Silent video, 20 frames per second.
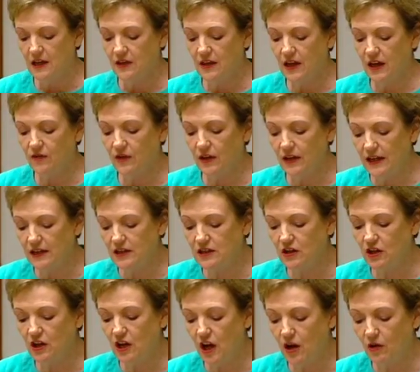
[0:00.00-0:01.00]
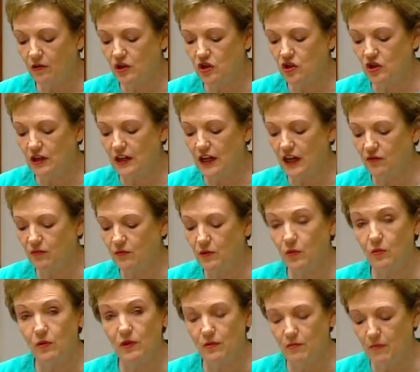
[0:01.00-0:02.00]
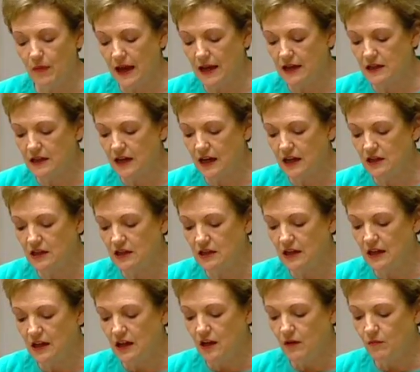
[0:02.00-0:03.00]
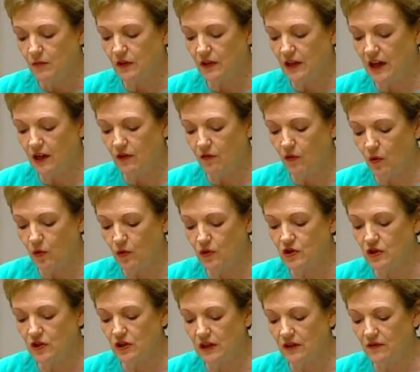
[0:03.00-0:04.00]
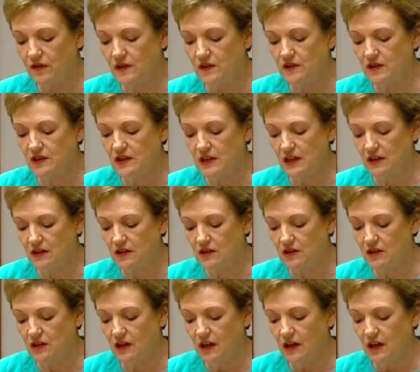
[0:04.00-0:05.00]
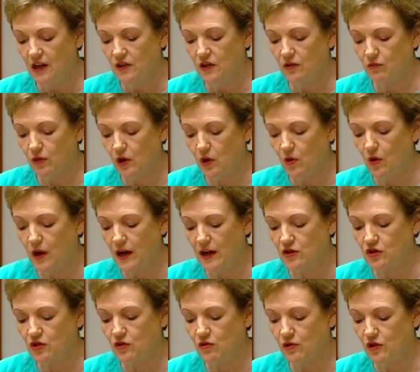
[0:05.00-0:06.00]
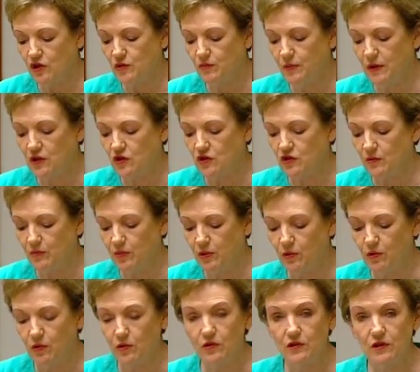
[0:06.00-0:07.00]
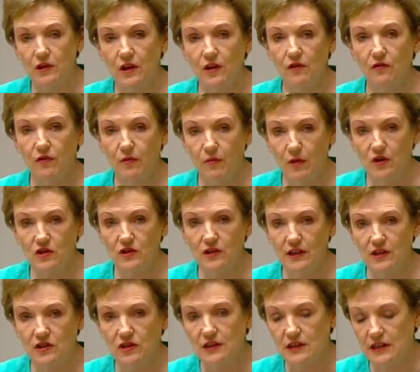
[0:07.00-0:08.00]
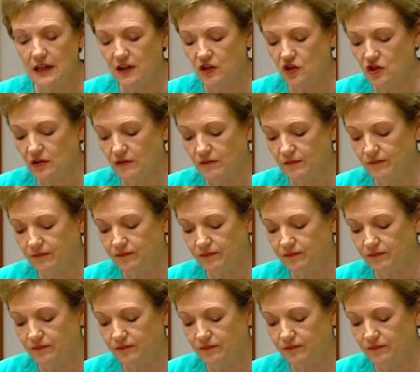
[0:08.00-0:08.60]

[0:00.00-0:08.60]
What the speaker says: They have elected a coalition government with a mandate, but they have also given us a Senate that requires crossbench support for most legislation.